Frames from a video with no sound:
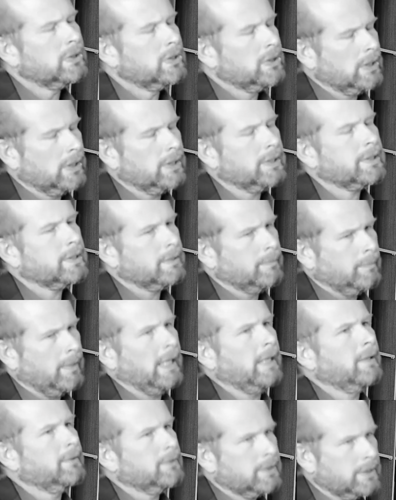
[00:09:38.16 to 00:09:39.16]
just
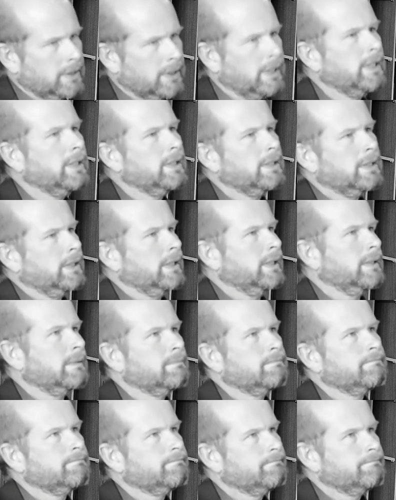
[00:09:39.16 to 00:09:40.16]
about teaching
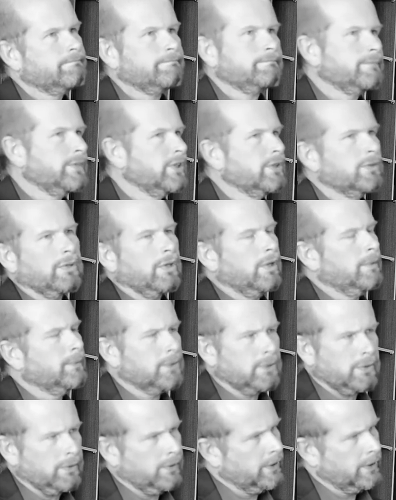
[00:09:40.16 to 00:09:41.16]
the drama
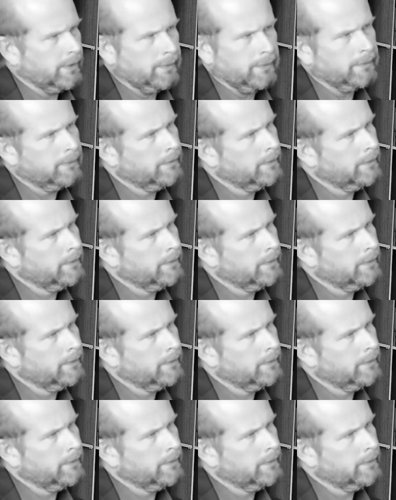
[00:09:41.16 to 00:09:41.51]
triangle.